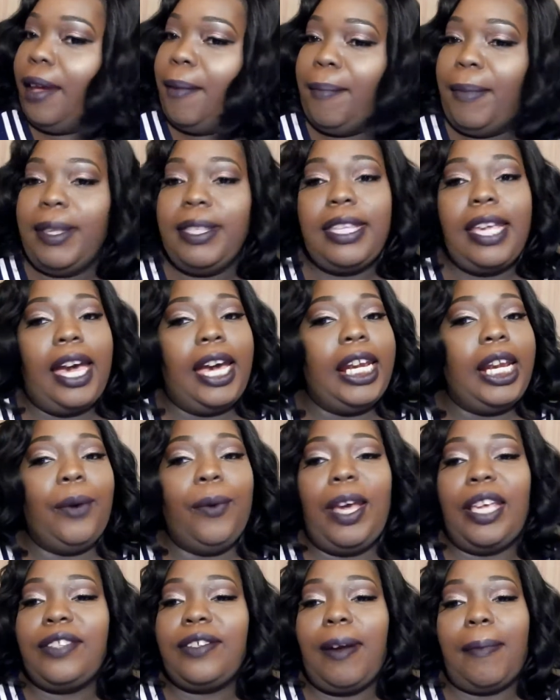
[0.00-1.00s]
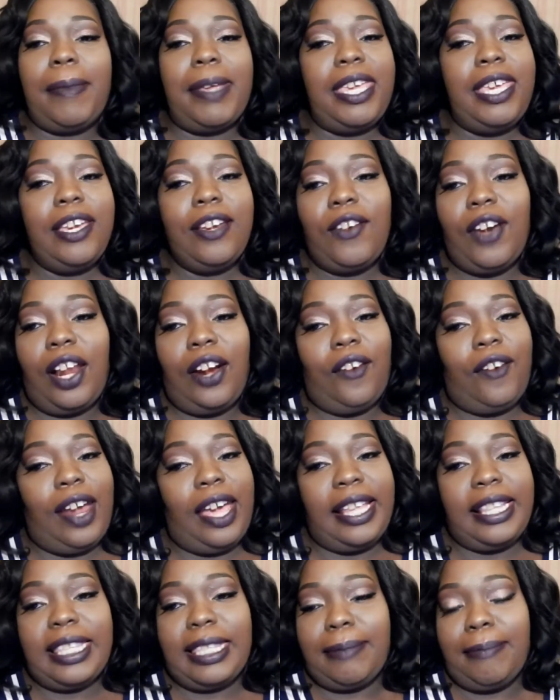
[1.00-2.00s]
Me say otherwise from equal
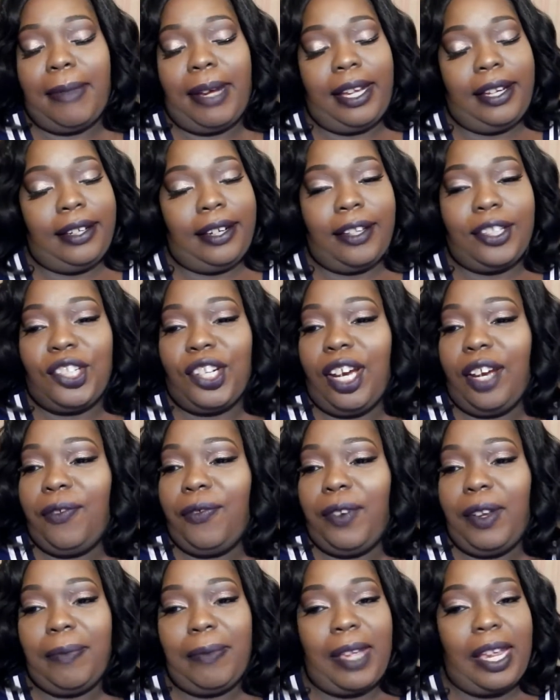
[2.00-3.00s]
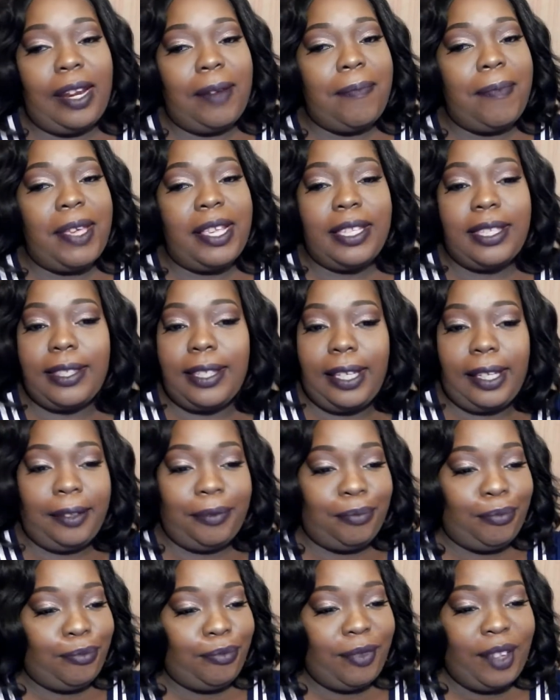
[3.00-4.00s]
rights, man. The short film, they're the best
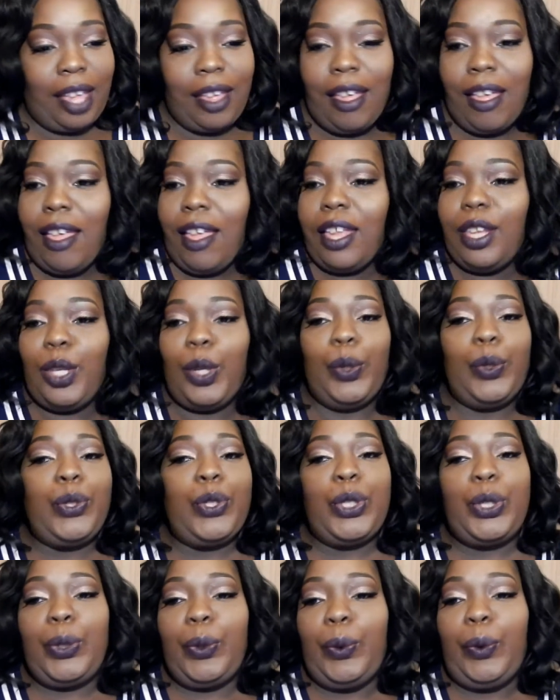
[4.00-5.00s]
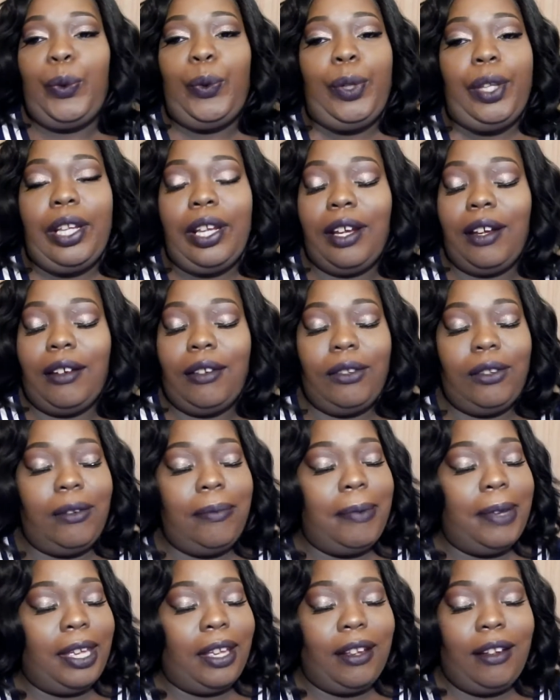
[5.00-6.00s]
thing. Those two, oh
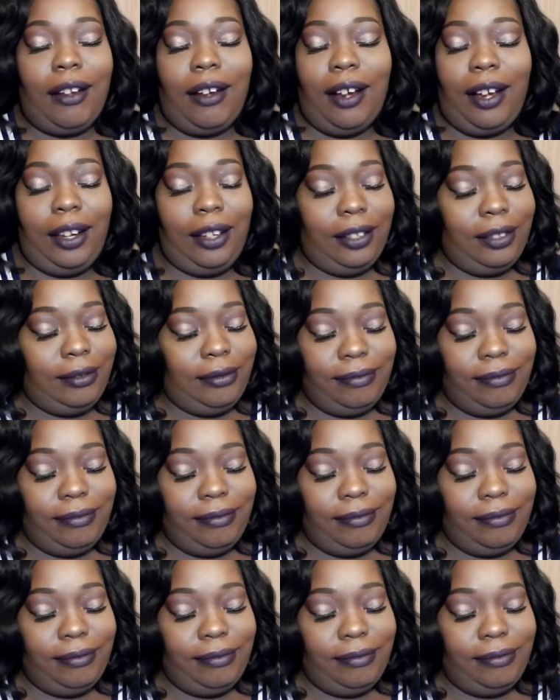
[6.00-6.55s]
my God.